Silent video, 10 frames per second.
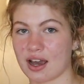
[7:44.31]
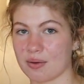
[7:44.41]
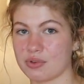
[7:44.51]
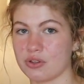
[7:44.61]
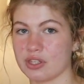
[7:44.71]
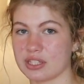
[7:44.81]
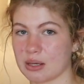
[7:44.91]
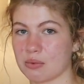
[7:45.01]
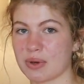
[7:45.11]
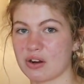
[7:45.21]
up to the
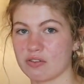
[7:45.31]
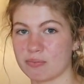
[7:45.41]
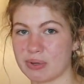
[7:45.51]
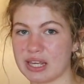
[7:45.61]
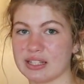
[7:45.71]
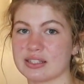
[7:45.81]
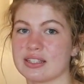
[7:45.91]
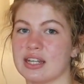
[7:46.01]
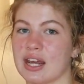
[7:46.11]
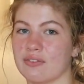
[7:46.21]
same amount of
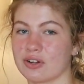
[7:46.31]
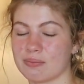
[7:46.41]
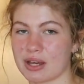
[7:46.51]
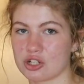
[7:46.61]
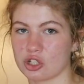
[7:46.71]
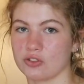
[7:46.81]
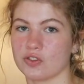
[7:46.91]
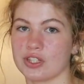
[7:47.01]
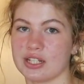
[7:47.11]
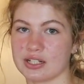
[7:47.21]
beats in every measure
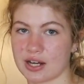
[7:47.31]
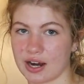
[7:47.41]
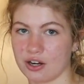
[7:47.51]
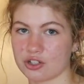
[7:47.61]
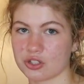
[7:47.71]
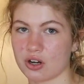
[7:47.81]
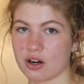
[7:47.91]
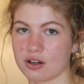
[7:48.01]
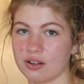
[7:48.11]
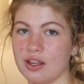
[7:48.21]
for the entire
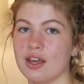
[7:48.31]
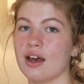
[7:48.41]
song,